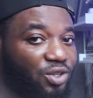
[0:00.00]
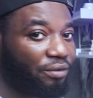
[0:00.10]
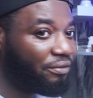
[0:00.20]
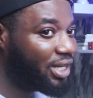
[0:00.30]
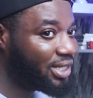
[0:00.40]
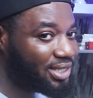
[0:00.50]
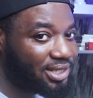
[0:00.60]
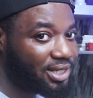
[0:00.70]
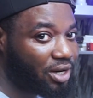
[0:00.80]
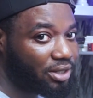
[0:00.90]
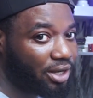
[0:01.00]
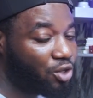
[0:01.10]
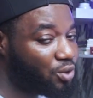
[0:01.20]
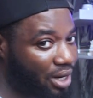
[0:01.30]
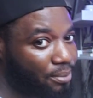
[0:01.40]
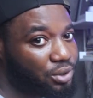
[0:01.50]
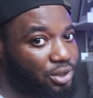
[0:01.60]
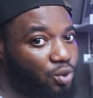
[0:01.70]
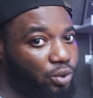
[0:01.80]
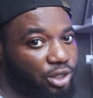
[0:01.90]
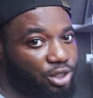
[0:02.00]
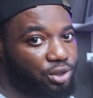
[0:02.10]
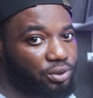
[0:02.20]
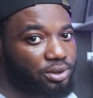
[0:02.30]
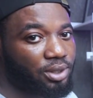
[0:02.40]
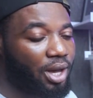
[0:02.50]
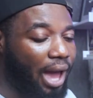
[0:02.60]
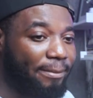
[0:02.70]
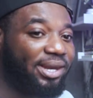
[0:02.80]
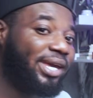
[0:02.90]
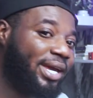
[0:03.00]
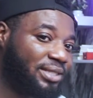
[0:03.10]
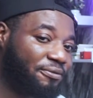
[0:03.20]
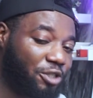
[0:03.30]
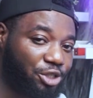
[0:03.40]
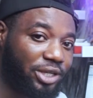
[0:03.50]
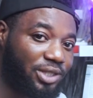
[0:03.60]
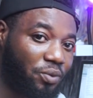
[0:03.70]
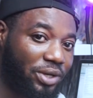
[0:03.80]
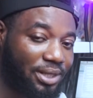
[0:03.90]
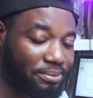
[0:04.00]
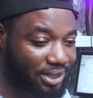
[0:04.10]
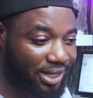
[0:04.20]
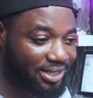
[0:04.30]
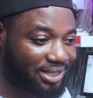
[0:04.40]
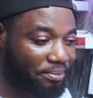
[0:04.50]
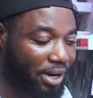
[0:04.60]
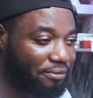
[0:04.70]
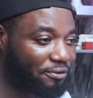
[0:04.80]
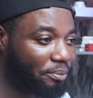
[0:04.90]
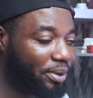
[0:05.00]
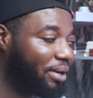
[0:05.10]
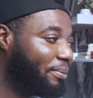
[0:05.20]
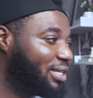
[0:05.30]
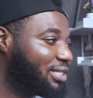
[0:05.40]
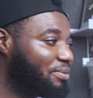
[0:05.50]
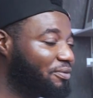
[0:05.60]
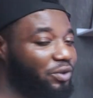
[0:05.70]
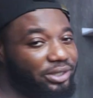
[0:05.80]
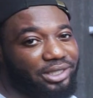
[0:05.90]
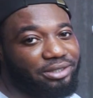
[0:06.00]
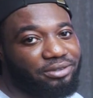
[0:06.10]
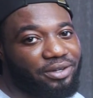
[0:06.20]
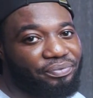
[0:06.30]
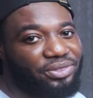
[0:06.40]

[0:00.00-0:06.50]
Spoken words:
convenient as it sounds, it also comes with its own issues. I mean, it gets frustrating when some sellers demand for payments before delivery.